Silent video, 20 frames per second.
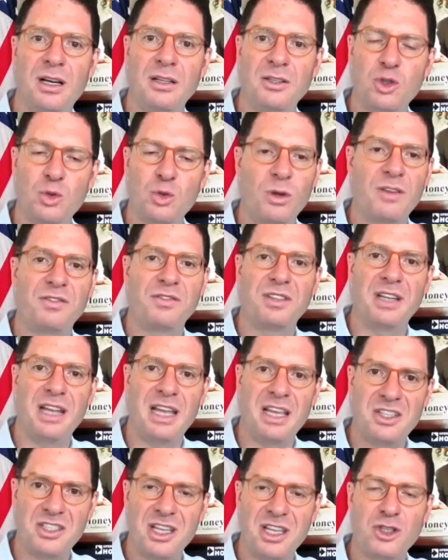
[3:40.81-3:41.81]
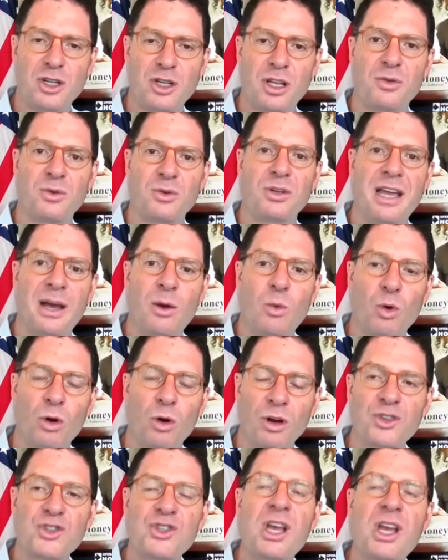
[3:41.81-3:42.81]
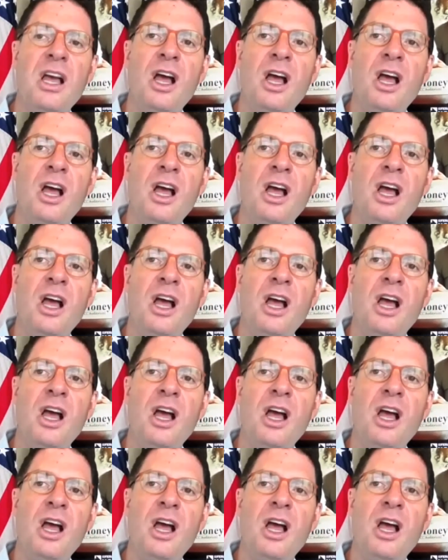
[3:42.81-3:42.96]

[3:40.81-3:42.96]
SWIFT and ACH and other networks.